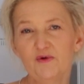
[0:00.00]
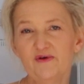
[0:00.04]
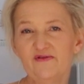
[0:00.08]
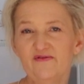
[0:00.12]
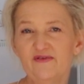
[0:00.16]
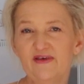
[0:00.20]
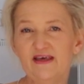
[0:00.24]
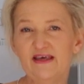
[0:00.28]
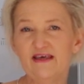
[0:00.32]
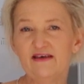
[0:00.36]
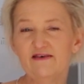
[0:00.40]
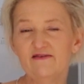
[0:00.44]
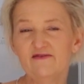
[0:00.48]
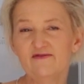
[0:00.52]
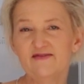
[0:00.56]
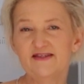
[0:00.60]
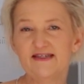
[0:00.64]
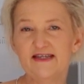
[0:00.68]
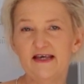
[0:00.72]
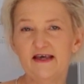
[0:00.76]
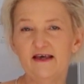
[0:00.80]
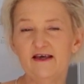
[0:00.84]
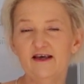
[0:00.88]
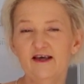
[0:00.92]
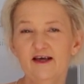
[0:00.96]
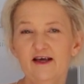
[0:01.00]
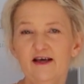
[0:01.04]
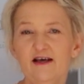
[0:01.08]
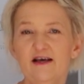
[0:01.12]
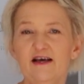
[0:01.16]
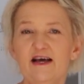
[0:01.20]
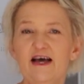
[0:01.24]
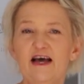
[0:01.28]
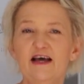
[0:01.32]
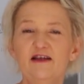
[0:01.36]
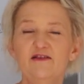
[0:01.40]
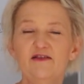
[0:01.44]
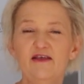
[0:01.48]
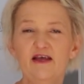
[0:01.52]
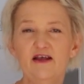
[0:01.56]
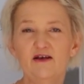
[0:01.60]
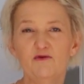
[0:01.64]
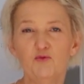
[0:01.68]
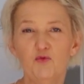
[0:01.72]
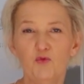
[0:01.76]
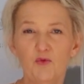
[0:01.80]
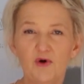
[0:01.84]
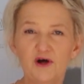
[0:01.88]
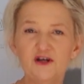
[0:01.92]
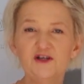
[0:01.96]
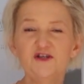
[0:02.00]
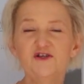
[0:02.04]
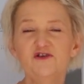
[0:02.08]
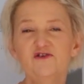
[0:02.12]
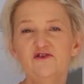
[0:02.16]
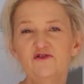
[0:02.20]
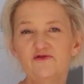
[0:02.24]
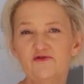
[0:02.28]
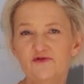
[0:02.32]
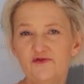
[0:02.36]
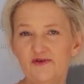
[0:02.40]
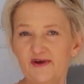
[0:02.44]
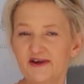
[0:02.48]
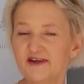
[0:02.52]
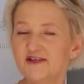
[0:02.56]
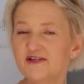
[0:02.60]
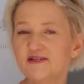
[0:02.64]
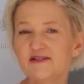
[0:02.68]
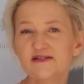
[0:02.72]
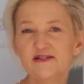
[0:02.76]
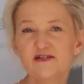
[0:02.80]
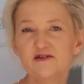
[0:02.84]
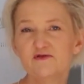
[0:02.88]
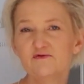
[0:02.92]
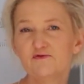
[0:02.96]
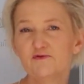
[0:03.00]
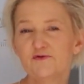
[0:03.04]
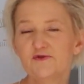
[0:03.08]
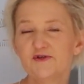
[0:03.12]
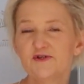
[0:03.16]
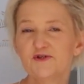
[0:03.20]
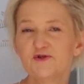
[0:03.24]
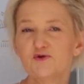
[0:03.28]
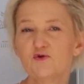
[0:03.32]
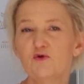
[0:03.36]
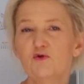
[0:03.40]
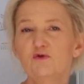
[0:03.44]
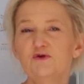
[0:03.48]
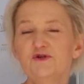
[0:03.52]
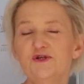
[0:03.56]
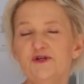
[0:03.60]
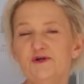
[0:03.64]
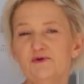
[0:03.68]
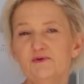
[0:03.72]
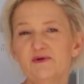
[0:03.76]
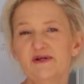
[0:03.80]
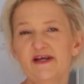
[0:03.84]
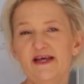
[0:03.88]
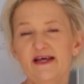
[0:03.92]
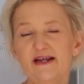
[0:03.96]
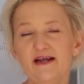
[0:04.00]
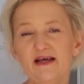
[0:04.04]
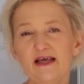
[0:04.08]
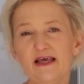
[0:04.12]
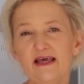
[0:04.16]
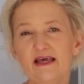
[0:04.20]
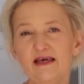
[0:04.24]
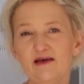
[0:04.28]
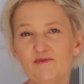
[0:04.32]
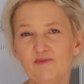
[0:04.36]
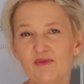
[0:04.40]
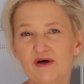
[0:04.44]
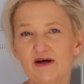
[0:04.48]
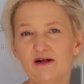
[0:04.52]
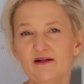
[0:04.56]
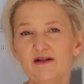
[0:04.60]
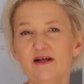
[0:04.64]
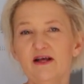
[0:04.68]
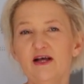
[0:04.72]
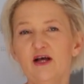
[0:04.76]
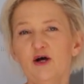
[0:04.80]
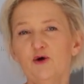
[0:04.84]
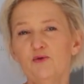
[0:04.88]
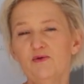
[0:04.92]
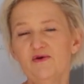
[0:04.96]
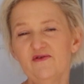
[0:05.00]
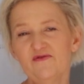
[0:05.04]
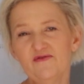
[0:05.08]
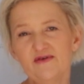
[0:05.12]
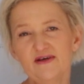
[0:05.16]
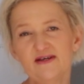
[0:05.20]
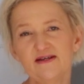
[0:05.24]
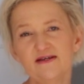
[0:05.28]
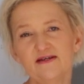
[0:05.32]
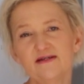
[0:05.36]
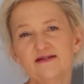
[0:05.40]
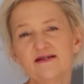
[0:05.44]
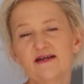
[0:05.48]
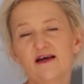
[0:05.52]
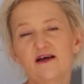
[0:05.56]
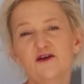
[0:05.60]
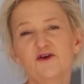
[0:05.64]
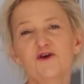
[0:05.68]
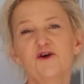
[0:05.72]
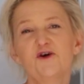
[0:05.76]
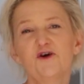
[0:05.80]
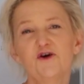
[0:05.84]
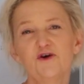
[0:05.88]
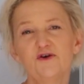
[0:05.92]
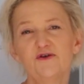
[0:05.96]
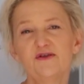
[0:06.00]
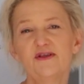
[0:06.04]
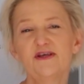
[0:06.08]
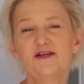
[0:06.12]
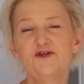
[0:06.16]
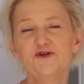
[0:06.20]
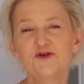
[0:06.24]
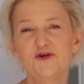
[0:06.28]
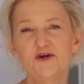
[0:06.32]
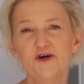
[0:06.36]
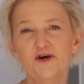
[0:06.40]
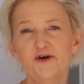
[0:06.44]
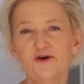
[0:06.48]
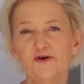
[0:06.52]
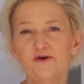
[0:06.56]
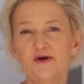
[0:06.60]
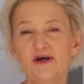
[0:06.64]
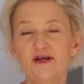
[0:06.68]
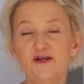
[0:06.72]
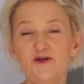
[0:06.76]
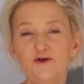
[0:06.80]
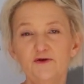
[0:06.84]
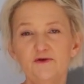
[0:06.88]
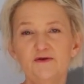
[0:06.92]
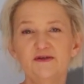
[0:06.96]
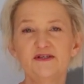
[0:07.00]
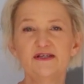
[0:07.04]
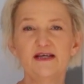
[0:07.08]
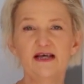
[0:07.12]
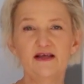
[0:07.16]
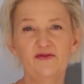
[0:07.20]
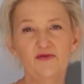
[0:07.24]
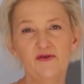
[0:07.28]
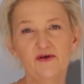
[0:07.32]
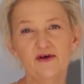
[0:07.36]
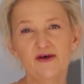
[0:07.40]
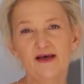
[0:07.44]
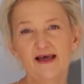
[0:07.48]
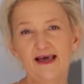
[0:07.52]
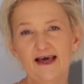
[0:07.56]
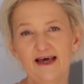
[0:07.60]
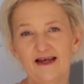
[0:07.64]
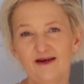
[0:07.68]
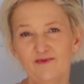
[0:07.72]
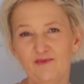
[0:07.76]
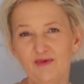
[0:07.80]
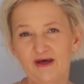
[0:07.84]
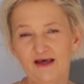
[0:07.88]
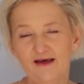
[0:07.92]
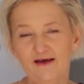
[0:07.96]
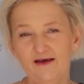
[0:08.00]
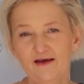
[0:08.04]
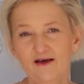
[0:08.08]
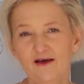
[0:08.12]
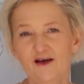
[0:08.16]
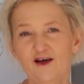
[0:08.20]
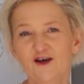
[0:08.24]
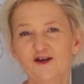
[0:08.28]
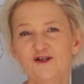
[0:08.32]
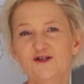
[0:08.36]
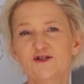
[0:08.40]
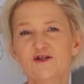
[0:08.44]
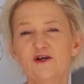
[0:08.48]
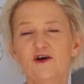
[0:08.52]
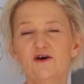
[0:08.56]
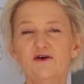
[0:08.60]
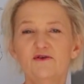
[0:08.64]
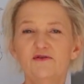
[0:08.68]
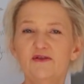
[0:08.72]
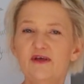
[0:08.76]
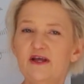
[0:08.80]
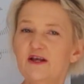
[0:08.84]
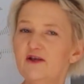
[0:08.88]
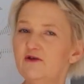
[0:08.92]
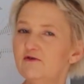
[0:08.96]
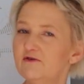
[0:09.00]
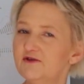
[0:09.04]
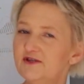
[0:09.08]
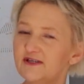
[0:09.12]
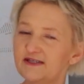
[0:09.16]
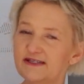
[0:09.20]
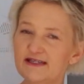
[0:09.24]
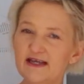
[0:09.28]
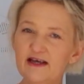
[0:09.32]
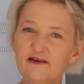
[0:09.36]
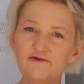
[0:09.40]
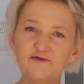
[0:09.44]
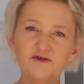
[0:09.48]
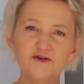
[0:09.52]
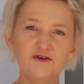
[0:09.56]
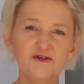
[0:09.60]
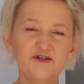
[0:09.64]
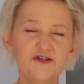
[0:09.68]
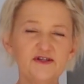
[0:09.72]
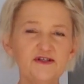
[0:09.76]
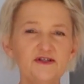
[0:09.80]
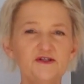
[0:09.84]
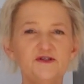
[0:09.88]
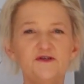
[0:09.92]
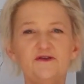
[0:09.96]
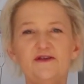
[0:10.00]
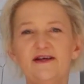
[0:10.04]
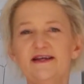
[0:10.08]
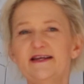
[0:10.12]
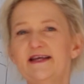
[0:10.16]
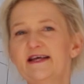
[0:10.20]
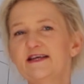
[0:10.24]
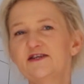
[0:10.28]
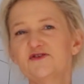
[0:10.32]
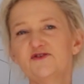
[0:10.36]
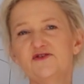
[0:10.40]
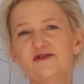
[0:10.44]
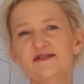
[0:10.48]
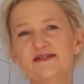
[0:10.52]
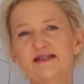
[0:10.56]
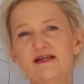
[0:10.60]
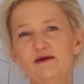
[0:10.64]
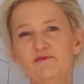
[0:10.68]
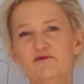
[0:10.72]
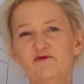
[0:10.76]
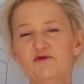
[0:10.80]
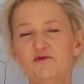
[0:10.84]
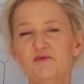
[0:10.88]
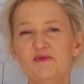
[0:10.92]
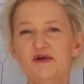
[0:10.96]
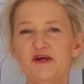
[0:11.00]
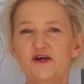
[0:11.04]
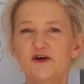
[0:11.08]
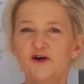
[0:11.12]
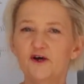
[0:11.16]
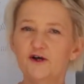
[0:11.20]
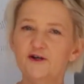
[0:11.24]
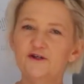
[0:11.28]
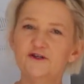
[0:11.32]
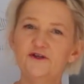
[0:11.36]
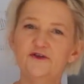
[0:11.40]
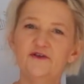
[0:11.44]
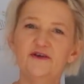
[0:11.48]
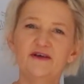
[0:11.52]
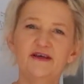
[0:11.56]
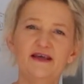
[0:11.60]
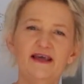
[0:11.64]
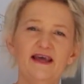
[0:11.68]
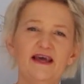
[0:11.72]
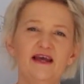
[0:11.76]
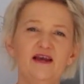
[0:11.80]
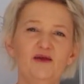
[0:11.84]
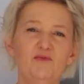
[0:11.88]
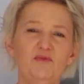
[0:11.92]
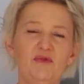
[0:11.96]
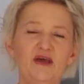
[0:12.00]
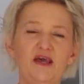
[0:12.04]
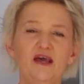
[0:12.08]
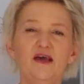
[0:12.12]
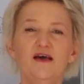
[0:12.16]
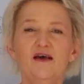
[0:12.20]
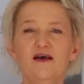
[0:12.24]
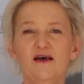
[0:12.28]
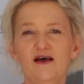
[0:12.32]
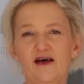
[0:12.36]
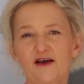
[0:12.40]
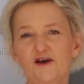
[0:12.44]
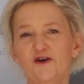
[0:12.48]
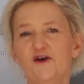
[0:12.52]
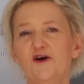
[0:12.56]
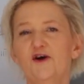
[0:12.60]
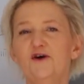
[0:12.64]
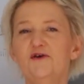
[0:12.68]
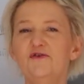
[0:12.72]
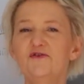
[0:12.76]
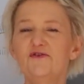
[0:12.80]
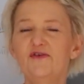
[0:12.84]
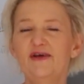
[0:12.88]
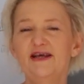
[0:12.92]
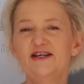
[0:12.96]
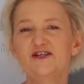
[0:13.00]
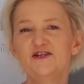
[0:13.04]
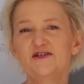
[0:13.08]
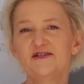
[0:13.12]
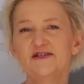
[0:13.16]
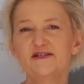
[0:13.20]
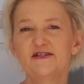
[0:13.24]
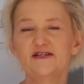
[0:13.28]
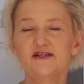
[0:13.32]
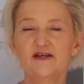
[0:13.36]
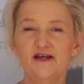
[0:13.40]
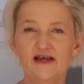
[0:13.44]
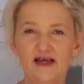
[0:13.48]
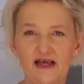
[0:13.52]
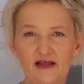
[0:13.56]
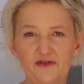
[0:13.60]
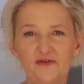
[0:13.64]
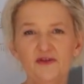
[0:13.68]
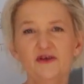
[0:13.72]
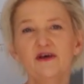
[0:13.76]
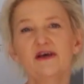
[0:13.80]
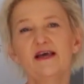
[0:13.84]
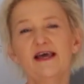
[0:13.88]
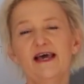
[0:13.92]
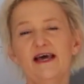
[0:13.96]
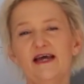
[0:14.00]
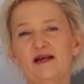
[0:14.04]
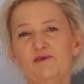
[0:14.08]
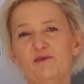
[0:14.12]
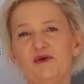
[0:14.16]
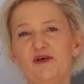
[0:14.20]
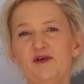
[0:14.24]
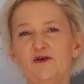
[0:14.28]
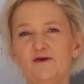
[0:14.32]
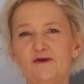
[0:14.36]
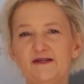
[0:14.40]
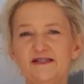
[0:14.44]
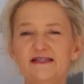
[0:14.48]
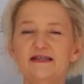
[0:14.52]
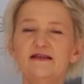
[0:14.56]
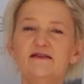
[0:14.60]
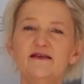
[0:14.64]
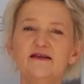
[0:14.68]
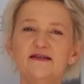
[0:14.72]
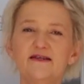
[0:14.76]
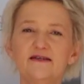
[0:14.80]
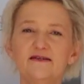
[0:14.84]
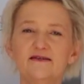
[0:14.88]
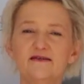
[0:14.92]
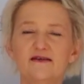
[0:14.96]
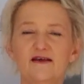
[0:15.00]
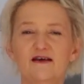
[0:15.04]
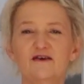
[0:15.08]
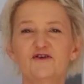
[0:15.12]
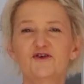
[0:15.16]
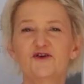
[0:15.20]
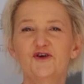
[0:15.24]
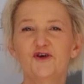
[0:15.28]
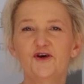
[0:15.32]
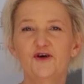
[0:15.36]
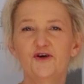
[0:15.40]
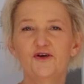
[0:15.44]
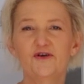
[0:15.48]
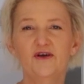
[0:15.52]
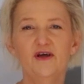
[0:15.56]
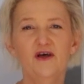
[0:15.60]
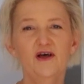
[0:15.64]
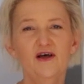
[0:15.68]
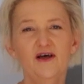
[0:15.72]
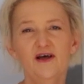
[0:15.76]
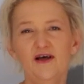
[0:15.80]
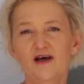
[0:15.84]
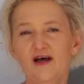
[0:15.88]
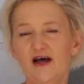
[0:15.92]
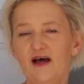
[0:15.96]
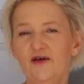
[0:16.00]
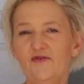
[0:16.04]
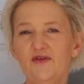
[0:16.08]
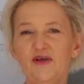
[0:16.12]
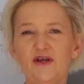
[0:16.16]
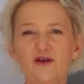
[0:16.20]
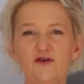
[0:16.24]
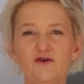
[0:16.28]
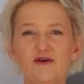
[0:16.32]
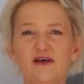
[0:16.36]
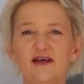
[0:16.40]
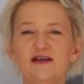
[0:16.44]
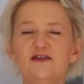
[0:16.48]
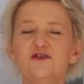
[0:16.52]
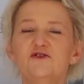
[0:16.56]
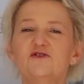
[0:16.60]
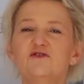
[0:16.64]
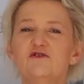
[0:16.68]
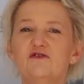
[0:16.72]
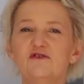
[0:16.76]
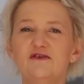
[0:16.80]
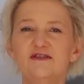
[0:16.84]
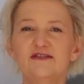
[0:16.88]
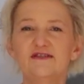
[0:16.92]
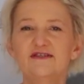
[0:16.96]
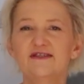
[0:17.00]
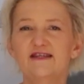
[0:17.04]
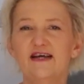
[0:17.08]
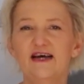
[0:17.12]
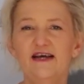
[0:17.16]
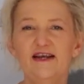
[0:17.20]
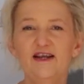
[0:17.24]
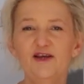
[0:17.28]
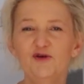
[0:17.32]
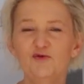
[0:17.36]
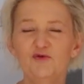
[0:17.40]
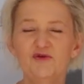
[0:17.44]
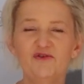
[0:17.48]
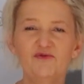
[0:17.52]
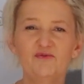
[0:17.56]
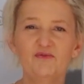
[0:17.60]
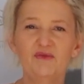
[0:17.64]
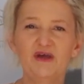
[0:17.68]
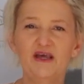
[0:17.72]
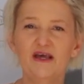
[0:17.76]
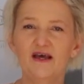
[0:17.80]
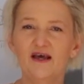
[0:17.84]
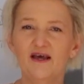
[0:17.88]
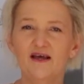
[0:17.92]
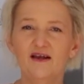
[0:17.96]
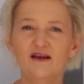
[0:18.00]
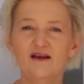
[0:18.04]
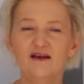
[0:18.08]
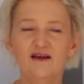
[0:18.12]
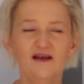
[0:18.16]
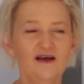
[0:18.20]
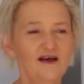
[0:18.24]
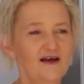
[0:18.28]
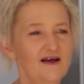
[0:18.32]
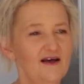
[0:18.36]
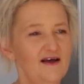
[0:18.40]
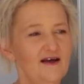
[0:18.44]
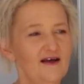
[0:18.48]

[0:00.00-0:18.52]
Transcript: with EFT. And then once you've registered for this course, you will get an email with a discount code that you go and use in the academy. So then you'll just have to do that extra step for me, go to the academy and go and register in the academy using the discount code. And then you can start designing with me. And